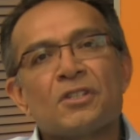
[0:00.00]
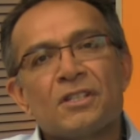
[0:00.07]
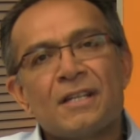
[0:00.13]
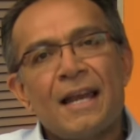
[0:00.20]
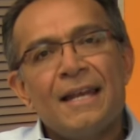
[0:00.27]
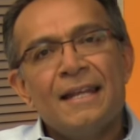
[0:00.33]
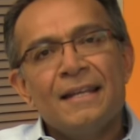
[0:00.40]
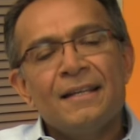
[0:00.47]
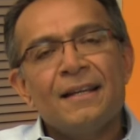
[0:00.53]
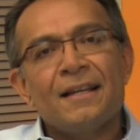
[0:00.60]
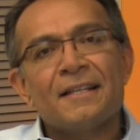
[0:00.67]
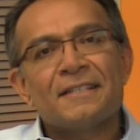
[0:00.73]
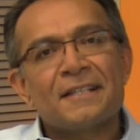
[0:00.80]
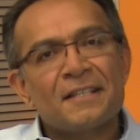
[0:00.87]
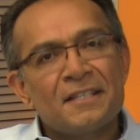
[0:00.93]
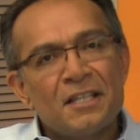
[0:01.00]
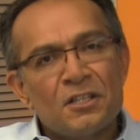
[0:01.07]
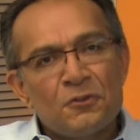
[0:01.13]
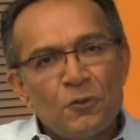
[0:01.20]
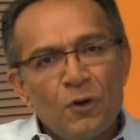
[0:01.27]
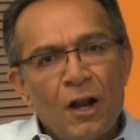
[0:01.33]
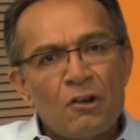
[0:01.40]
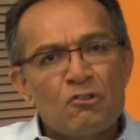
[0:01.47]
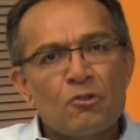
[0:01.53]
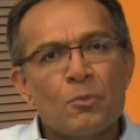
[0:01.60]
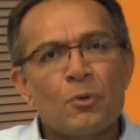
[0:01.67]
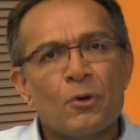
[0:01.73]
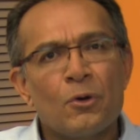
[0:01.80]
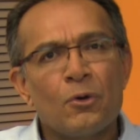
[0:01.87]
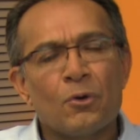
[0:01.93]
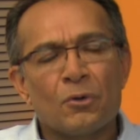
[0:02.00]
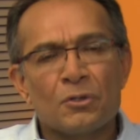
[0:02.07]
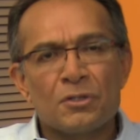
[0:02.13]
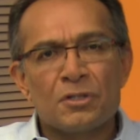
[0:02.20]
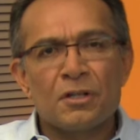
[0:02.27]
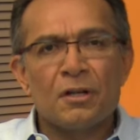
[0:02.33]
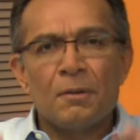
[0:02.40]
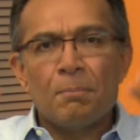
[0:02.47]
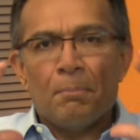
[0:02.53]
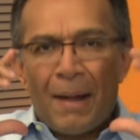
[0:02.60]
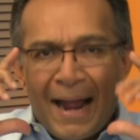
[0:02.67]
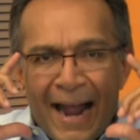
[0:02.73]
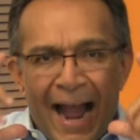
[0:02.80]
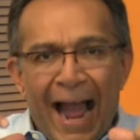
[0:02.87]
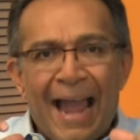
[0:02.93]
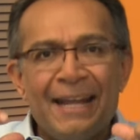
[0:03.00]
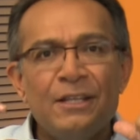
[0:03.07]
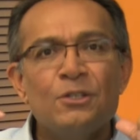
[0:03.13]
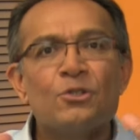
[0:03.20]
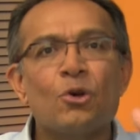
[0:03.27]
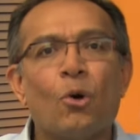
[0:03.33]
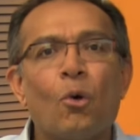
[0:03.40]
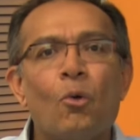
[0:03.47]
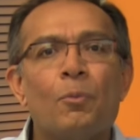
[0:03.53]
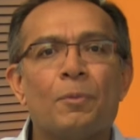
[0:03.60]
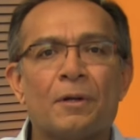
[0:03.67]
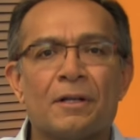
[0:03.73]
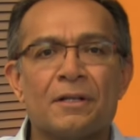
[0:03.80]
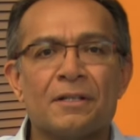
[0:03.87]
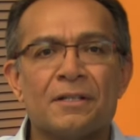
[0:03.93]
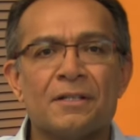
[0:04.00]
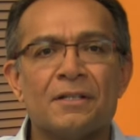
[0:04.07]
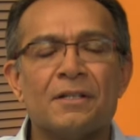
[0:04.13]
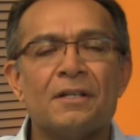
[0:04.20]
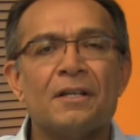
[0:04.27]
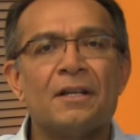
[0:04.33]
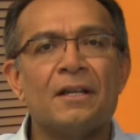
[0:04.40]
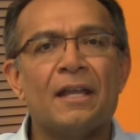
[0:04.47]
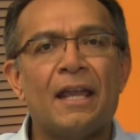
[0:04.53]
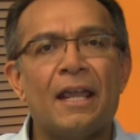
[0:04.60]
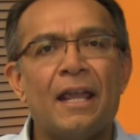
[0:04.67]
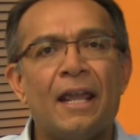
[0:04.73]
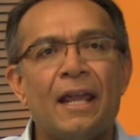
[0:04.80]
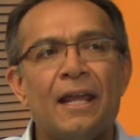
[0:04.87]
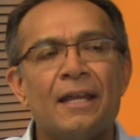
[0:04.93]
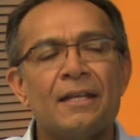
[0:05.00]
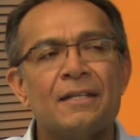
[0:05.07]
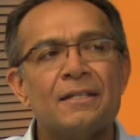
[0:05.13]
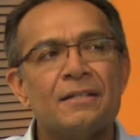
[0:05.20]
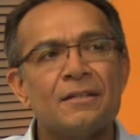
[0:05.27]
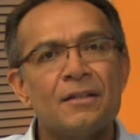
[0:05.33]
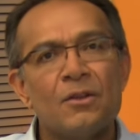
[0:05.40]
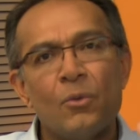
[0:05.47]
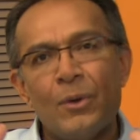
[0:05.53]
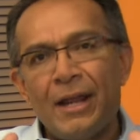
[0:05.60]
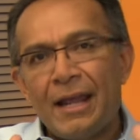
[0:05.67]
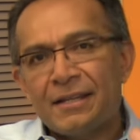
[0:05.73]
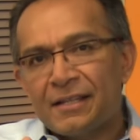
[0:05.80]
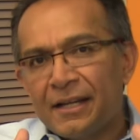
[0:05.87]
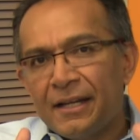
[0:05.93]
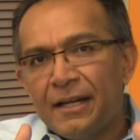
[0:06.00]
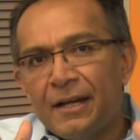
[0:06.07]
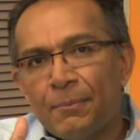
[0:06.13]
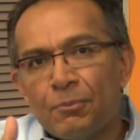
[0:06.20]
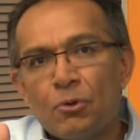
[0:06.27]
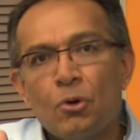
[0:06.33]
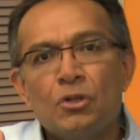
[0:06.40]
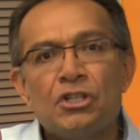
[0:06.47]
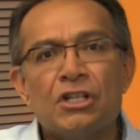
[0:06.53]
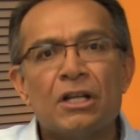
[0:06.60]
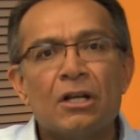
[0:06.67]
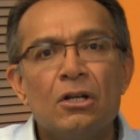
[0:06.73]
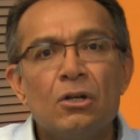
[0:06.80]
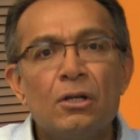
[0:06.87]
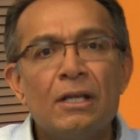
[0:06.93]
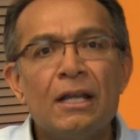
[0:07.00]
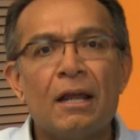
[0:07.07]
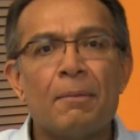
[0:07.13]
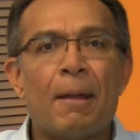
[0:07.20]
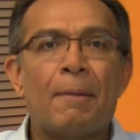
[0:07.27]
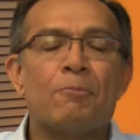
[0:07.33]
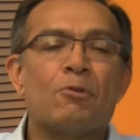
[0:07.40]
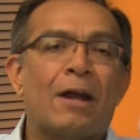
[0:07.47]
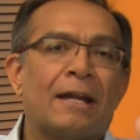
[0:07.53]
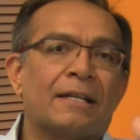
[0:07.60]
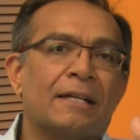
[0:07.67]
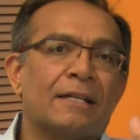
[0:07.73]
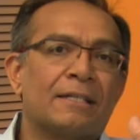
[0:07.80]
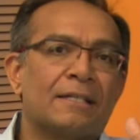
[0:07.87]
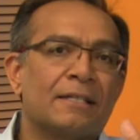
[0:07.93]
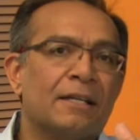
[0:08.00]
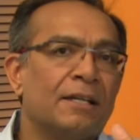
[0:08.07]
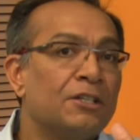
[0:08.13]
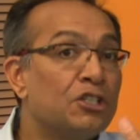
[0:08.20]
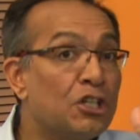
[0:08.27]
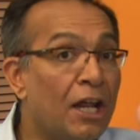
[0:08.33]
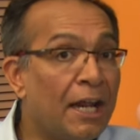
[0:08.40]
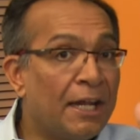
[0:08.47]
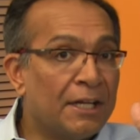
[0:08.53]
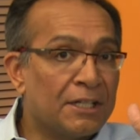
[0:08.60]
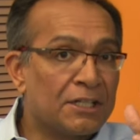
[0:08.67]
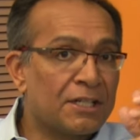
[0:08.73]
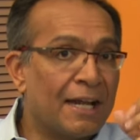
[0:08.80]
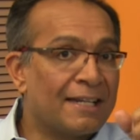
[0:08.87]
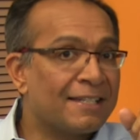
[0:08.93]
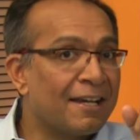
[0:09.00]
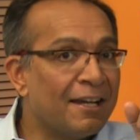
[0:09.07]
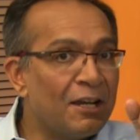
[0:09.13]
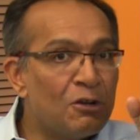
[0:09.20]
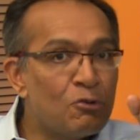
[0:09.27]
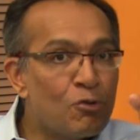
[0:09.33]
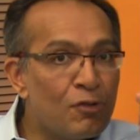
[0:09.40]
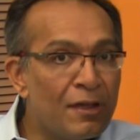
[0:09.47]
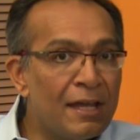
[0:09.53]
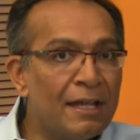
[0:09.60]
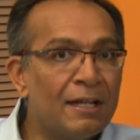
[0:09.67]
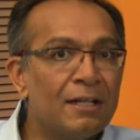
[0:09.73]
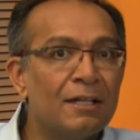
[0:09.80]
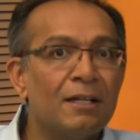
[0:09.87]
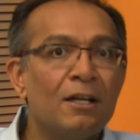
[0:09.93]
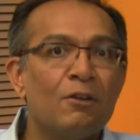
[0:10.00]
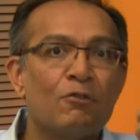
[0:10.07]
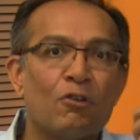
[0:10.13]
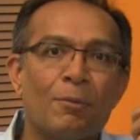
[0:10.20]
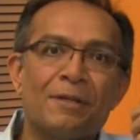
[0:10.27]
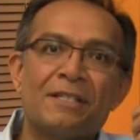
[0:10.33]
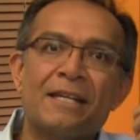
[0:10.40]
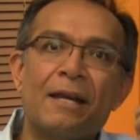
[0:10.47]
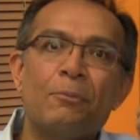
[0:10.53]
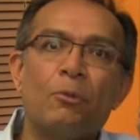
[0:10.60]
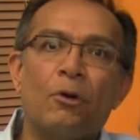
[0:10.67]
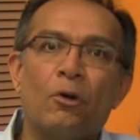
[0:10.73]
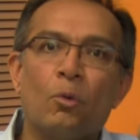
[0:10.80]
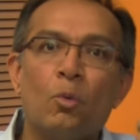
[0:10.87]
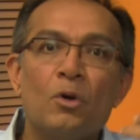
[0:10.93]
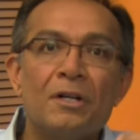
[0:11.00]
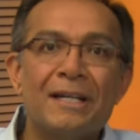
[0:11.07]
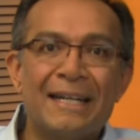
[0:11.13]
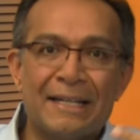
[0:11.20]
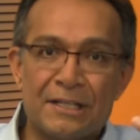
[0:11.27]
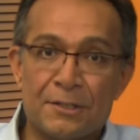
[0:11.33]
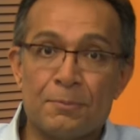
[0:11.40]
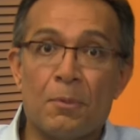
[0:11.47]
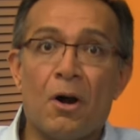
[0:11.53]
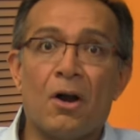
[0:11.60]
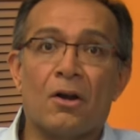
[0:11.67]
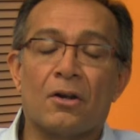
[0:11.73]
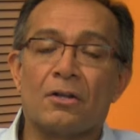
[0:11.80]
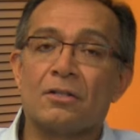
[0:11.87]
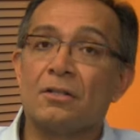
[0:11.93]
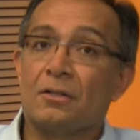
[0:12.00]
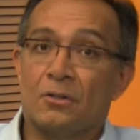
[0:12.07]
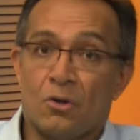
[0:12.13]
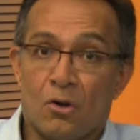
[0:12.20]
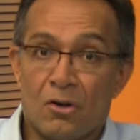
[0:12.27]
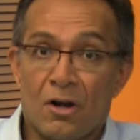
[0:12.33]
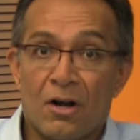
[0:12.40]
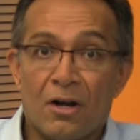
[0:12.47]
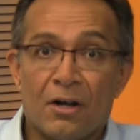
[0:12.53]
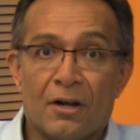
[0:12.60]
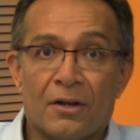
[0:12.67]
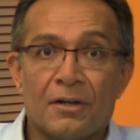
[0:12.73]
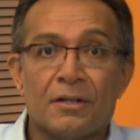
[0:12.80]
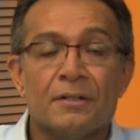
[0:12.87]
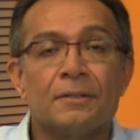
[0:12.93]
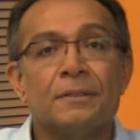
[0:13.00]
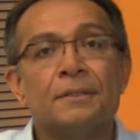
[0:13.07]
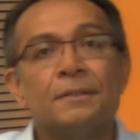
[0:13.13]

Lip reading: studying successful entrepreneurs, my eyes opened, and the way I started approaching and looking at my practice changed. I started to think from a standpoint of working smart, not hard.